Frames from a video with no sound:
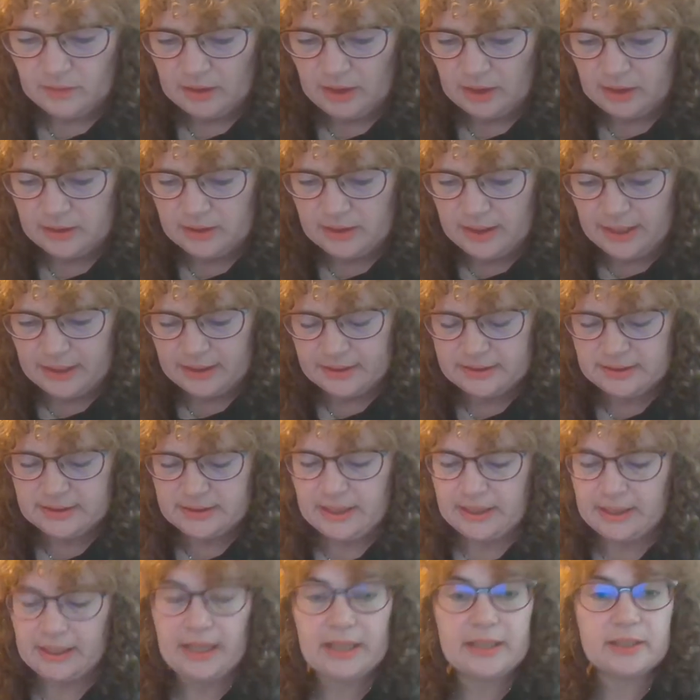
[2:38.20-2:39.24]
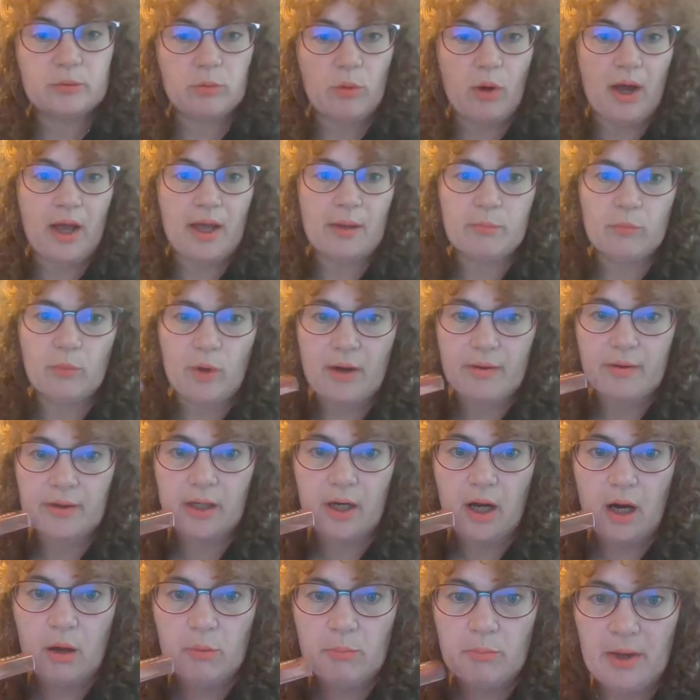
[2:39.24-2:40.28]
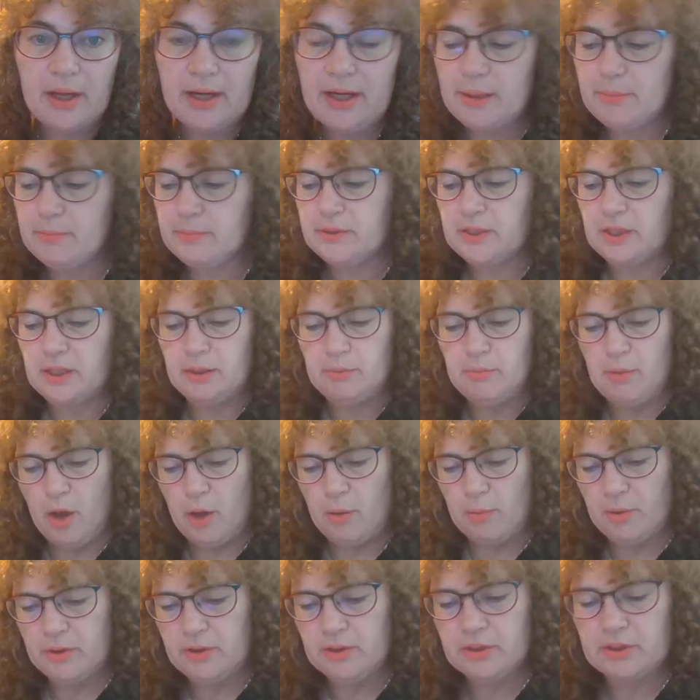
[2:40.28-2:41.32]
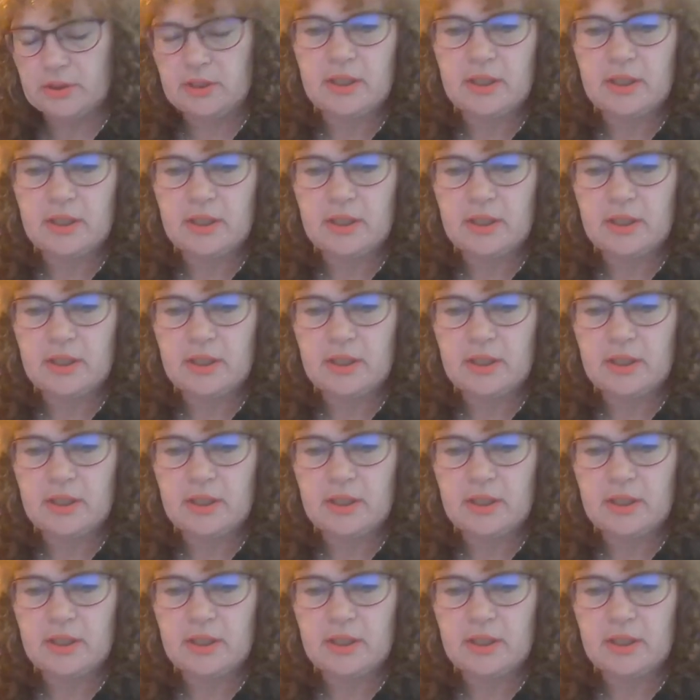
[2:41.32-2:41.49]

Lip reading: Next thing is what I'm wearing on my lips at the moment.